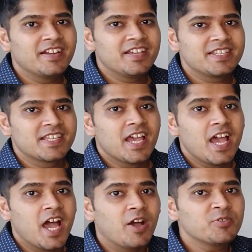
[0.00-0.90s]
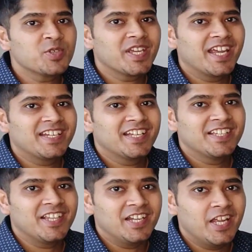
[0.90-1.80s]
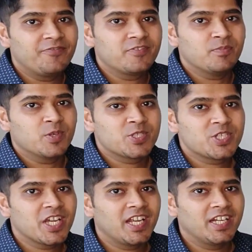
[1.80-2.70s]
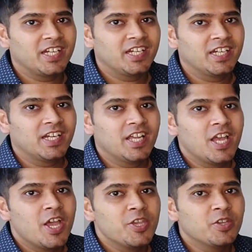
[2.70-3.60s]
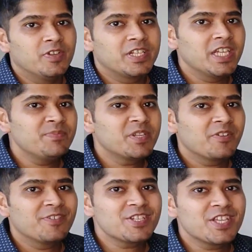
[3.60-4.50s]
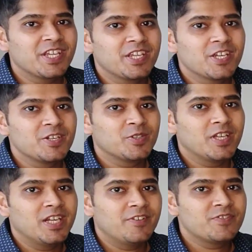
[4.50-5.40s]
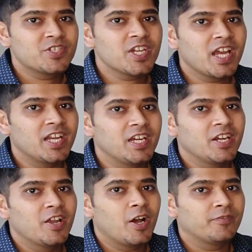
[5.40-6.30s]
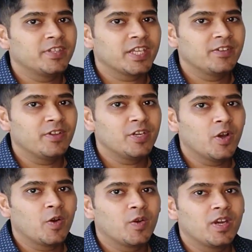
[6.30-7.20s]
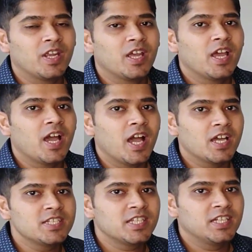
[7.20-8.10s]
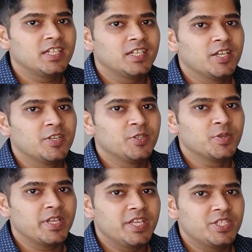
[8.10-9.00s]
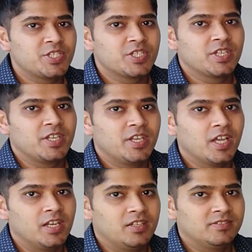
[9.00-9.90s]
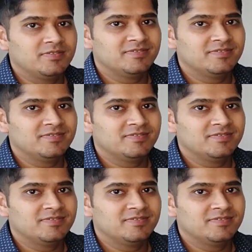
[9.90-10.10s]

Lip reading: is how to get the leftmost child. You will keep traversing to the left child of the given node until you reach null.